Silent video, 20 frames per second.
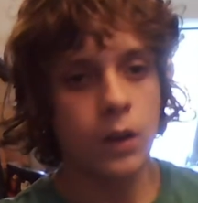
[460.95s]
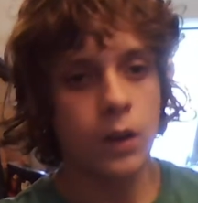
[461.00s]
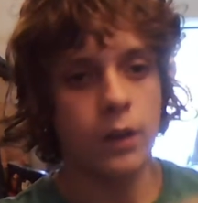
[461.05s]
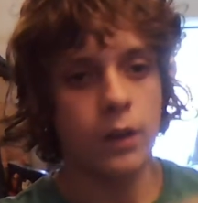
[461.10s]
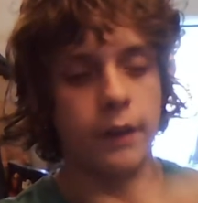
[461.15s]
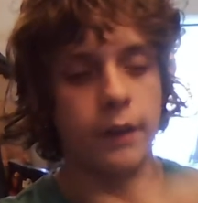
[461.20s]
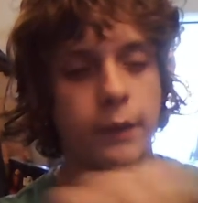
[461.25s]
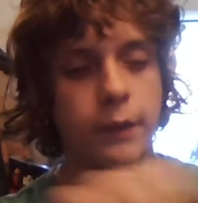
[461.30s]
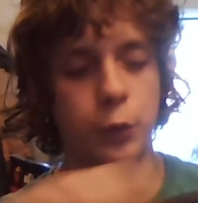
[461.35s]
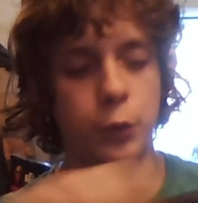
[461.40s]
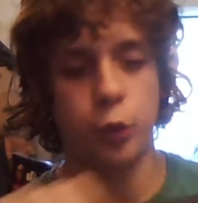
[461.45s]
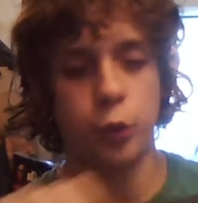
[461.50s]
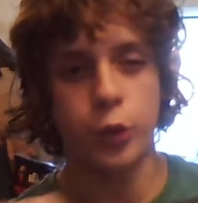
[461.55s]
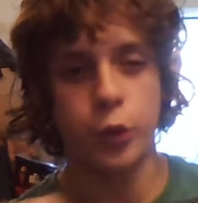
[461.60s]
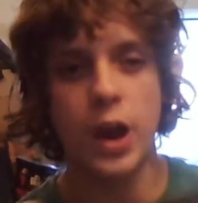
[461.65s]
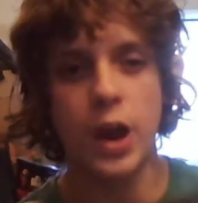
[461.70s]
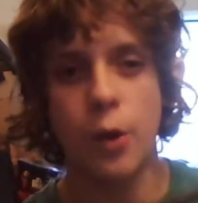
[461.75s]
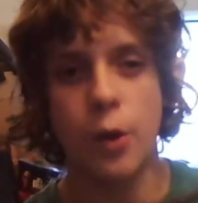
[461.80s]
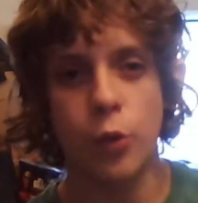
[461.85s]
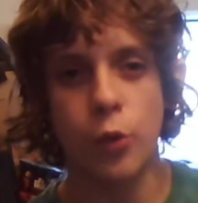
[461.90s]
Like, they'll just
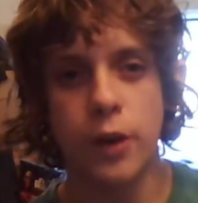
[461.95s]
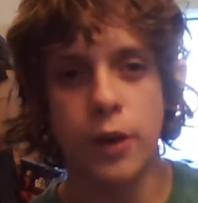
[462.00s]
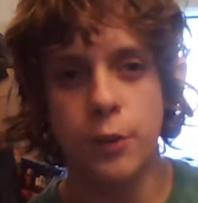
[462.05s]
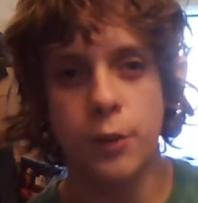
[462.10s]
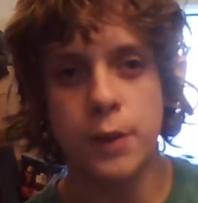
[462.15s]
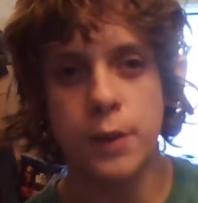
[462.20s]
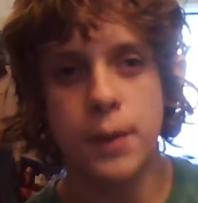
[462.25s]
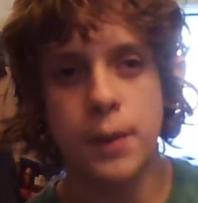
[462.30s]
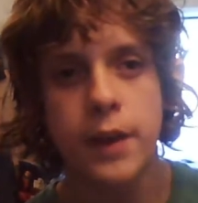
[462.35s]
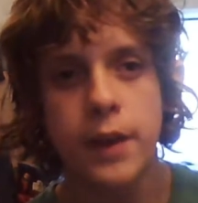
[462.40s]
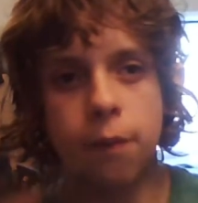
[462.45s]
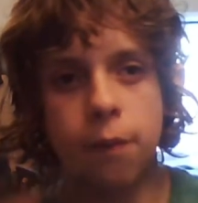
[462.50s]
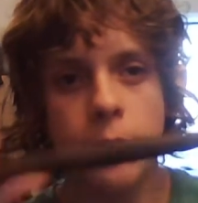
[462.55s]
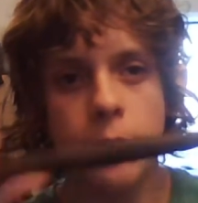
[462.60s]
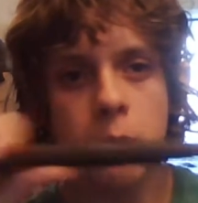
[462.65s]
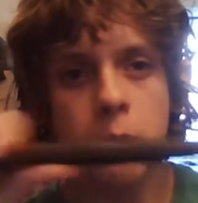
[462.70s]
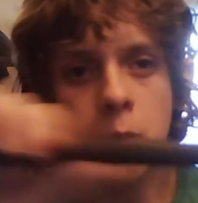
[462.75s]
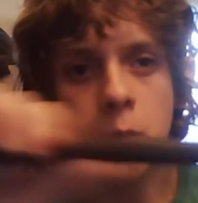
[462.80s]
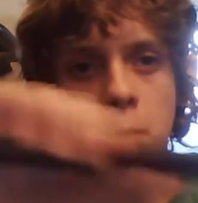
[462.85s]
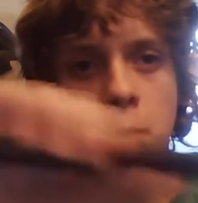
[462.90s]
outright repaint
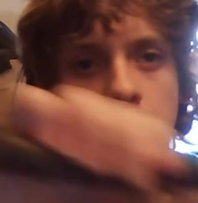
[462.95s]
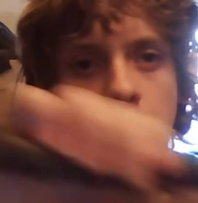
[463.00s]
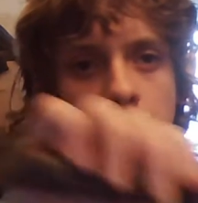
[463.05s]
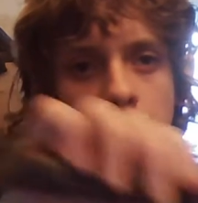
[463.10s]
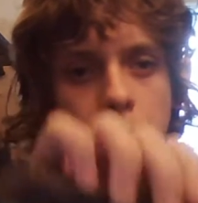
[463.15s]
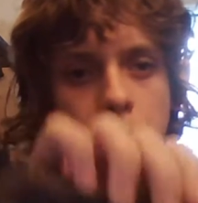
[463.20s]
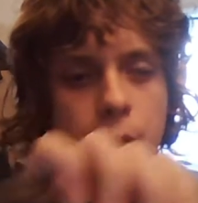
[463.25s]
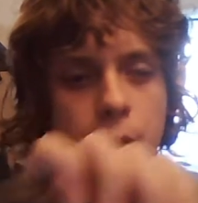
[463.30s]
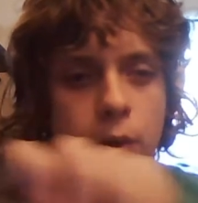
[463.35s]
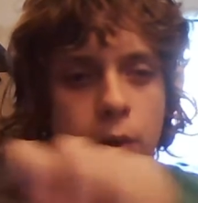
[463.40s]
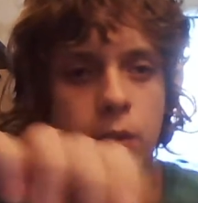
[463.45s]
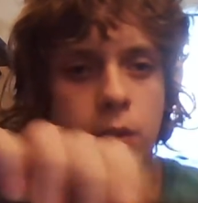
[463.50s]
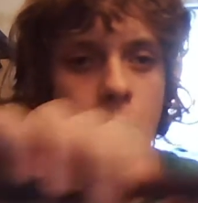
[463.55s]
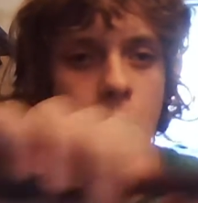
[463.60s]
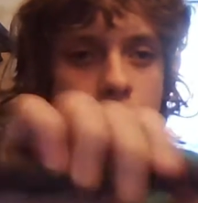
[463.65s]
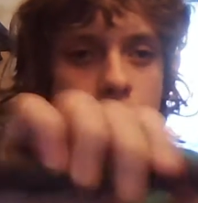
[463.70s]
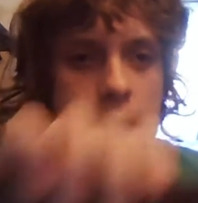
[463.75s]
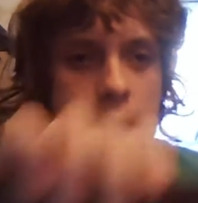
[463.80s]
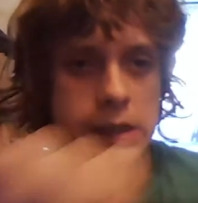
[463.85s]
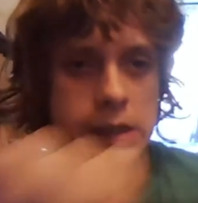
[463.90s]
them. But
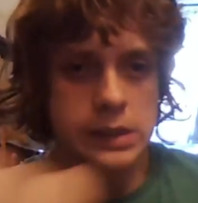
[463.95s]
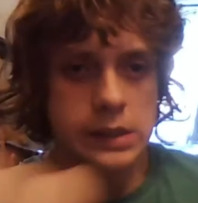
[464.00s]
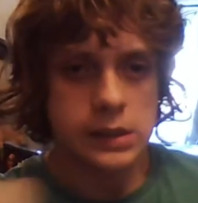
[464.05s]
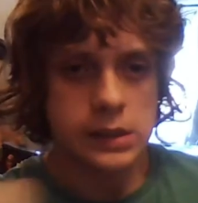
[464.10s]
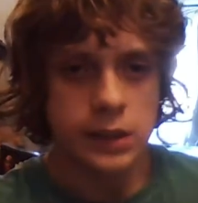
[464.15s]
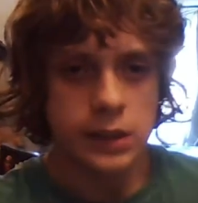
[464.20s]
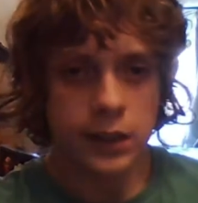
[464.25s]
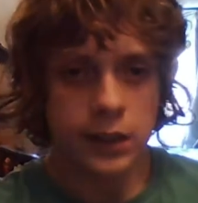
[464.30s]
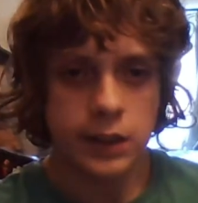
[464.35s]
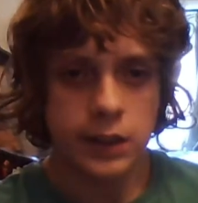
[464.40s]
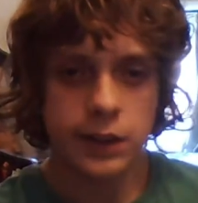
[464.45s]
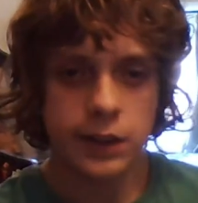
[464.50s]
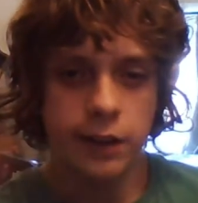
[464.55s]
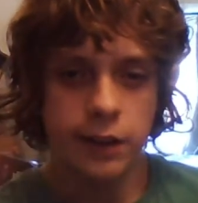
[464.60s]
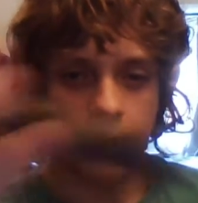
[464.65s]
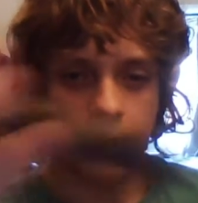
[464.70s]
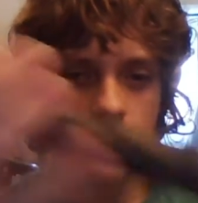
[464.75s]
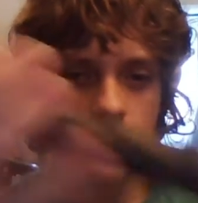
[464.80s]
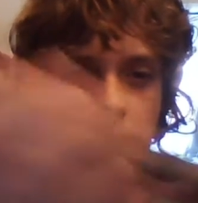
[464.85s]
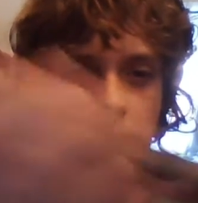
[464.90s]

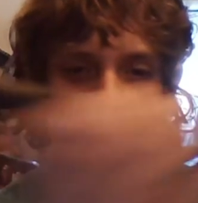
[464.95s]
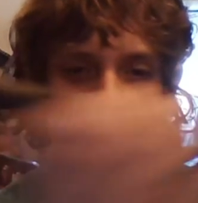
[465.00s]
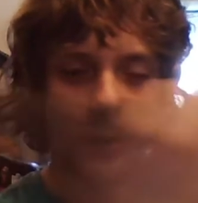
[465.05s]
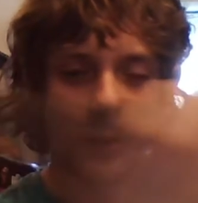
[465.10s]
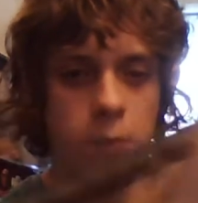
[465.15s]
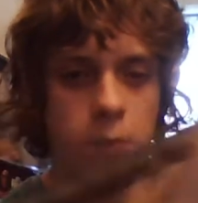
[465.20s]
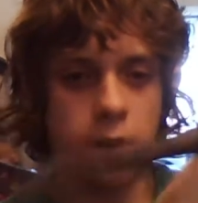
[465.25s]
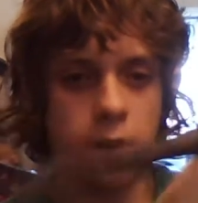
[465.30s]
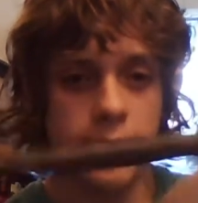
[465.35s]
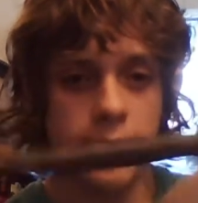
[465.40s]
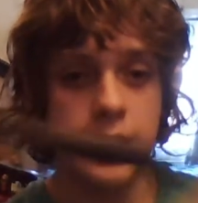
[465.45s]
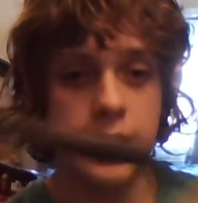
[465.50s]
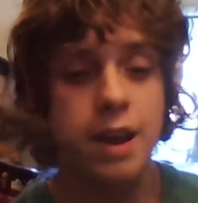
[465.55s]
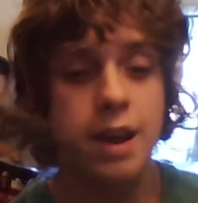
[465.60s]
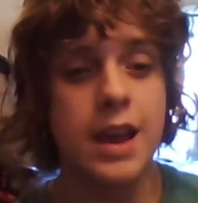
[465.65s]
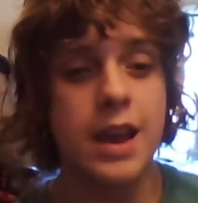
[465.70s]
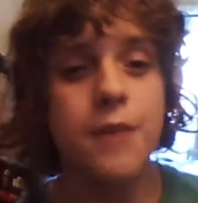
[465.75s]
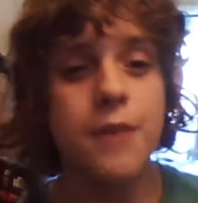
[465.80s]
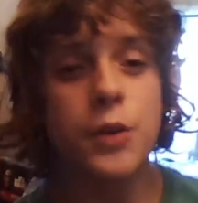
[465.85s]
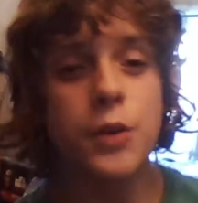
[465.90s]
yeah,
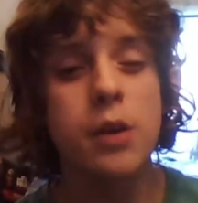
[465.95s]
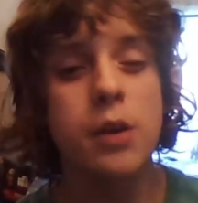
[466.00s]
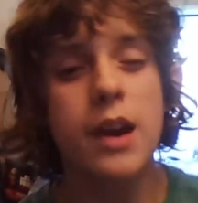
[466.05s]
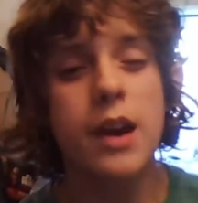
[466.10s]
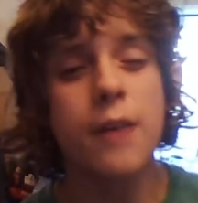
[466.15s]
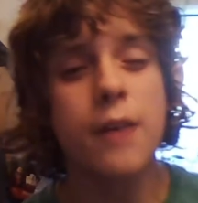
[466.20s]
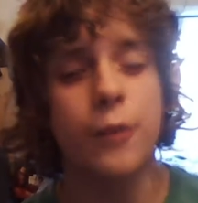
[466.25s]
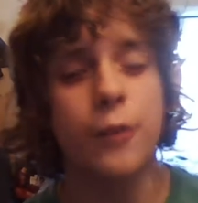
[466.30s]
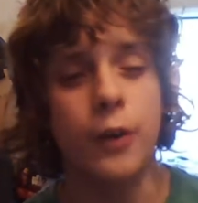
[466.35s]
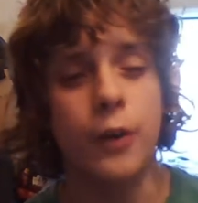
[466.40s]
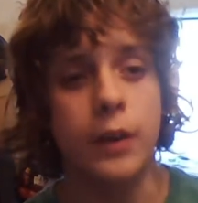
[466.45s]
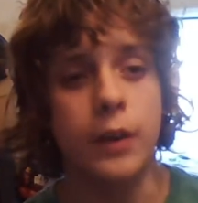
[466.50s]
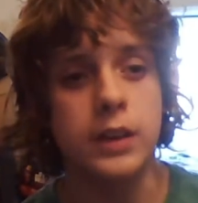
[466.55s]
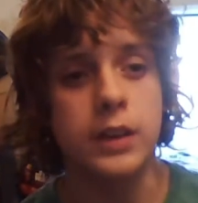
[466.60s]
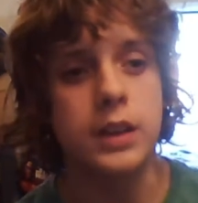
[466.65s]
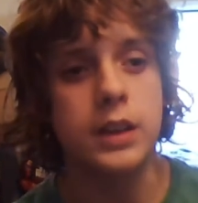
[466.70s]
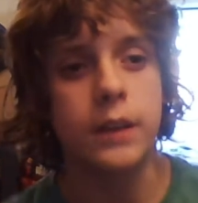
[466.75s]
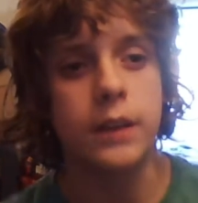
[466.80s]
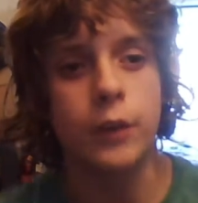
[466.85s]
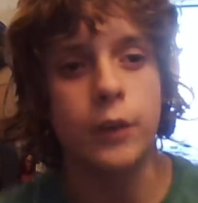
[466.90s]
if you ever
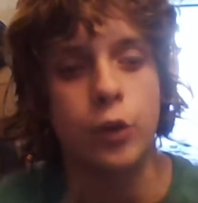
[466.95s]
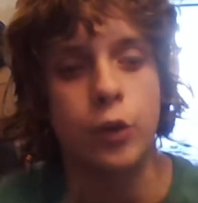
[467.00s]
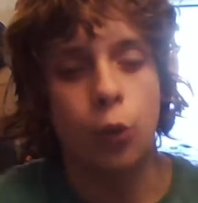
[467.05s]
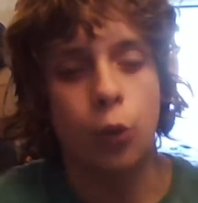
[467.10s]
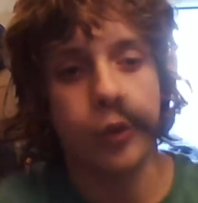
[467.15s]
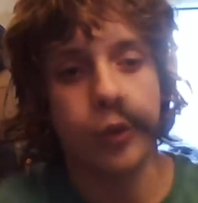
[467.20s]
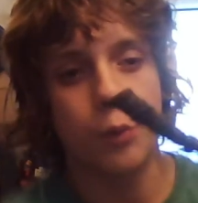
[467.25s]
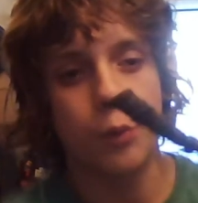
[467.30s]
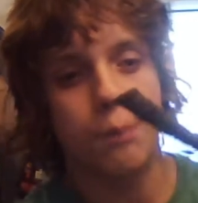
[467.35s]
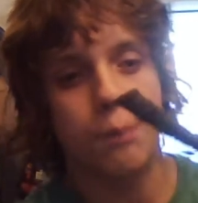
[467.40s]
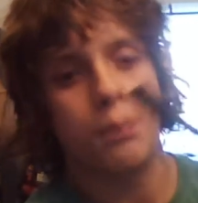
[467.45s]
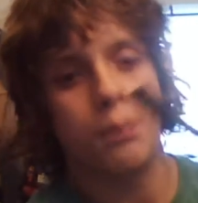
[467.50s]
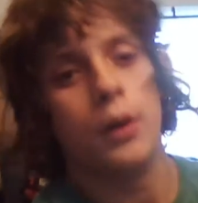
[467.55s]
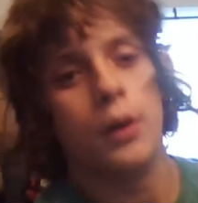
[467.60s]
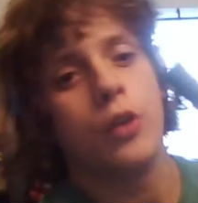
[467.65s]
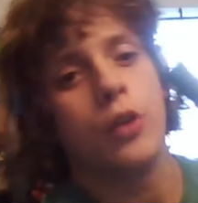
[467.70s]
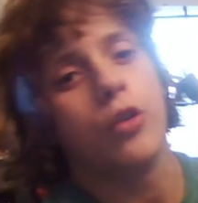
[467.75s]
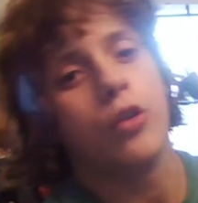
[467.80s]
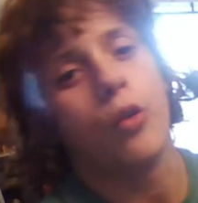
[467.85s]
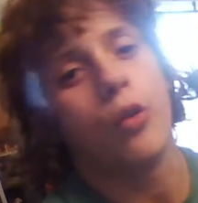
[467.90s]
get the chance to
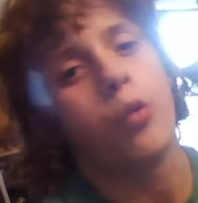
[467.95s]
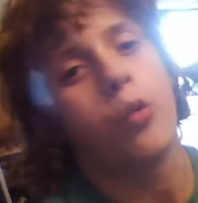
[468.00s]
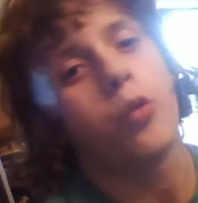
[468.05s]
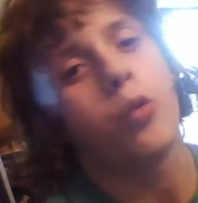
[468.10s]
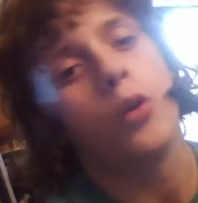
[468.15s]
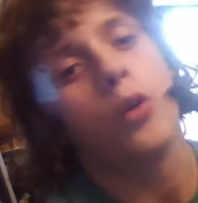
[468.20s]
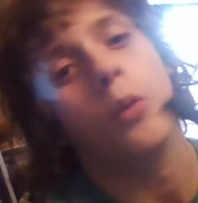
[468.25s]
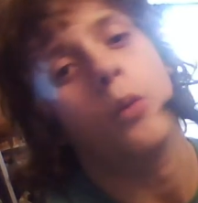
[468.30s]
purchase a